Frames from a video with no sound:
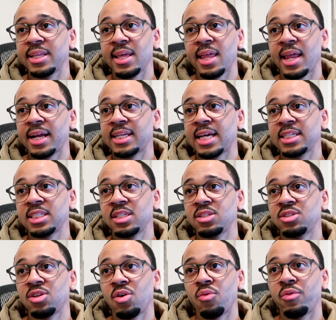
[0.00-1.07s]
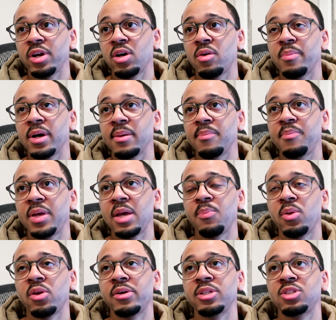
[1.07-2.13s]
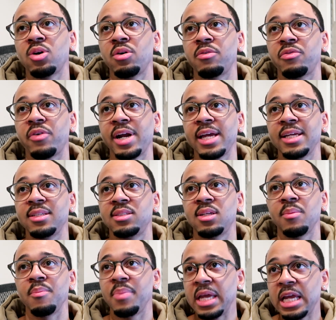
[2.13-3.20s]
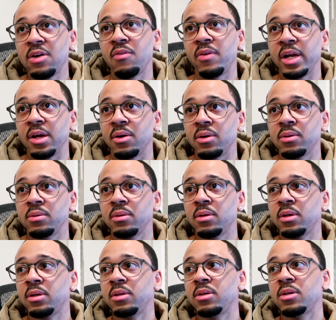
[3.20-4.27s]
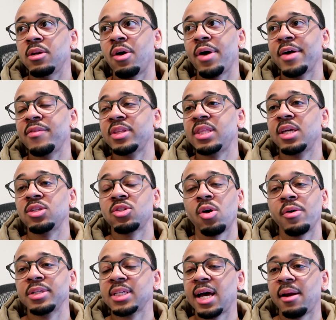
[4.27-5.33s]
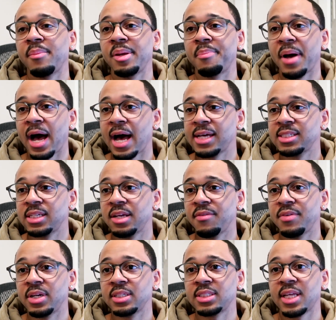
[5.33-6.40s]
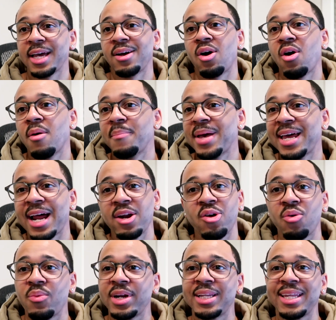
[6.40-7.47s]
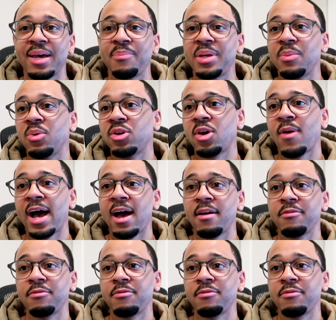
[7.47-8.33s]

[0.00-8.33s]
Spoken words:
like that shit is so real, but people are so afraid to be real. You know, everything's always gotta be positive, and it's like, oh man, I don't wanna let people know how